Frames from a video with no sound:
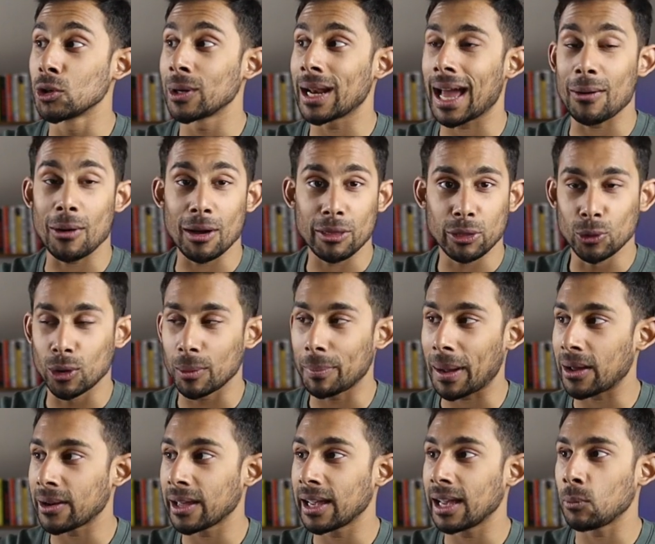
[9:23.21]
and how I thought
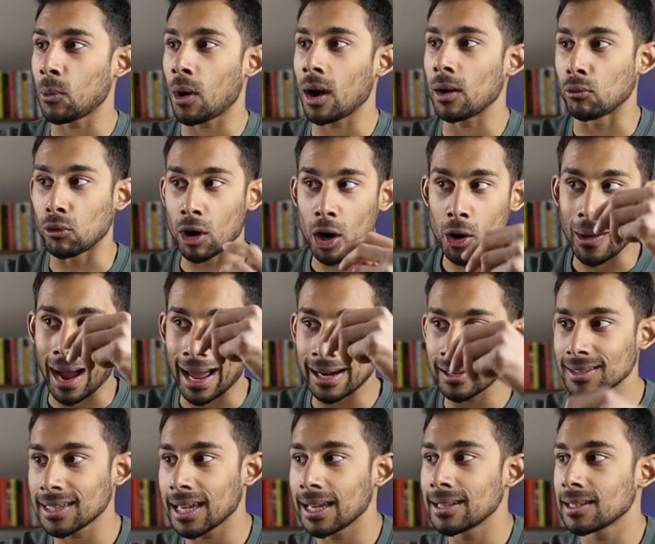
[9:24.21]
about it and what I wrote,
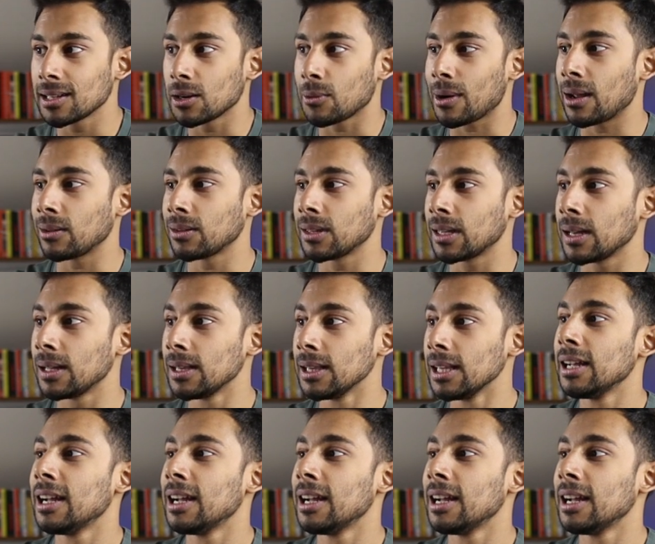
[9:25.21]
annotated around it.